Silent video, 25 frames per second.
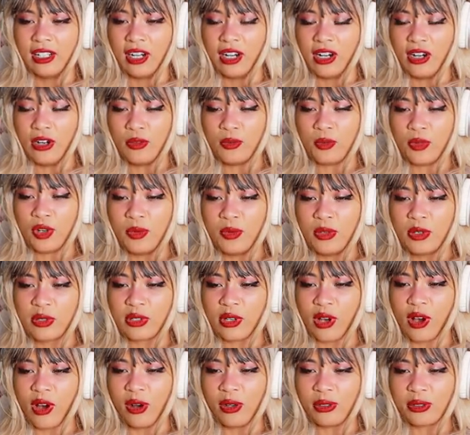Oh, Muumuu's
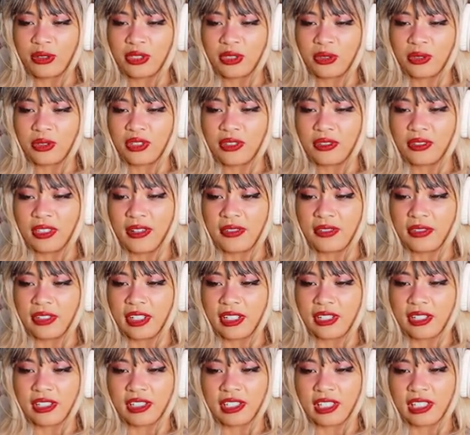also
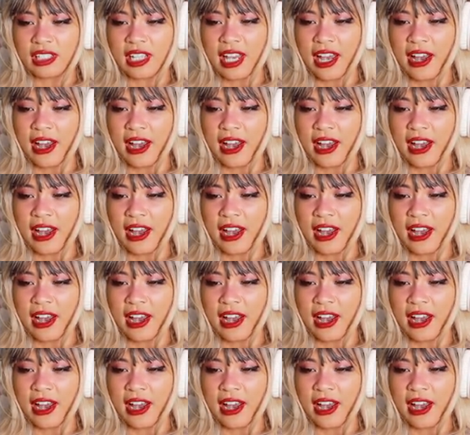delivering to this